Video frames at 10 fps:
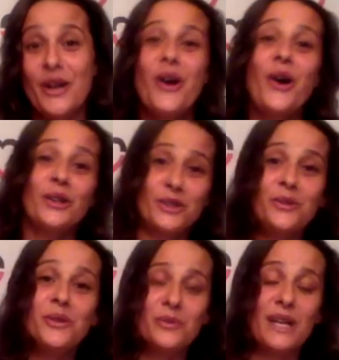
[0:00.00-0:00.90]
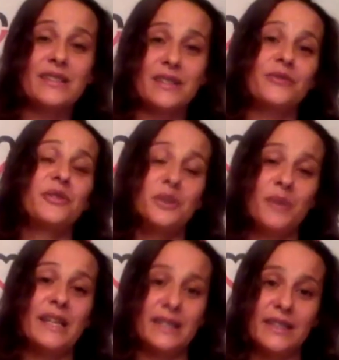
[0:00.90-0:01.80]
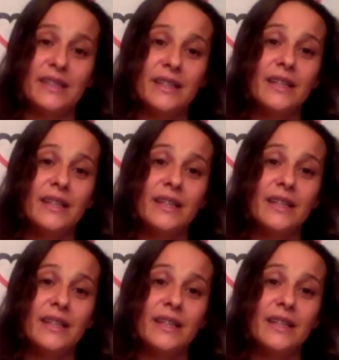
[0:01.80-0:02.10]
onto the rest of humanity.